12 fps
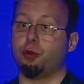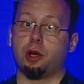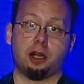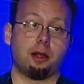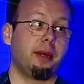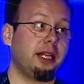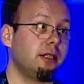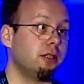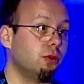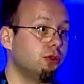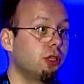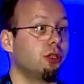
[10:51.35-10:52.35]
you are a beta
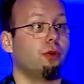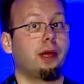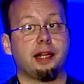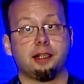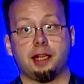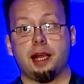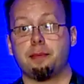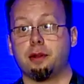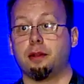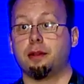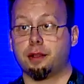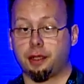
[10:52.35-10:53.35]
user, you can
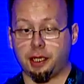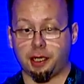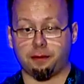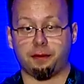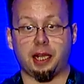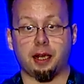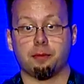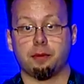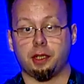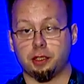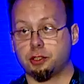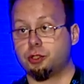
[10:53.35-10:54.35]
enable the VM
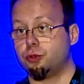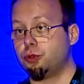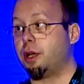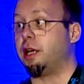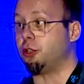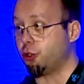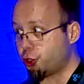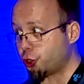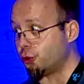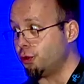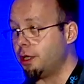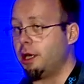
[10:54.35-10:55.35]
in Studio, and you
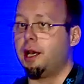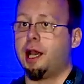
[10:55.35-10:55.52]
should.